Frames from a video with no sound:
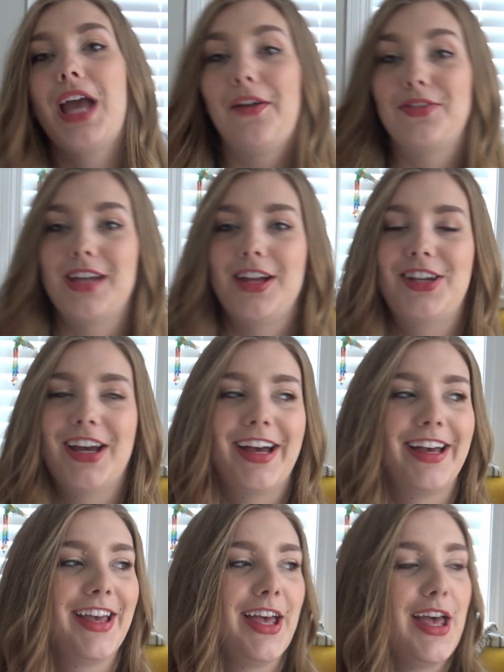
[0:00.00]
We have such
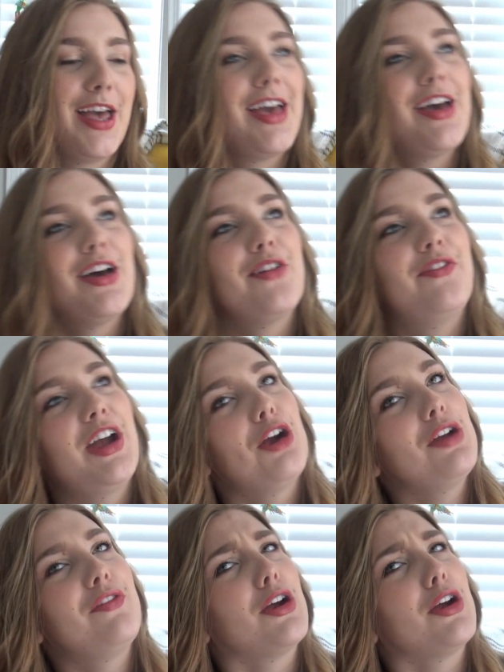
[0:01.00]
a very,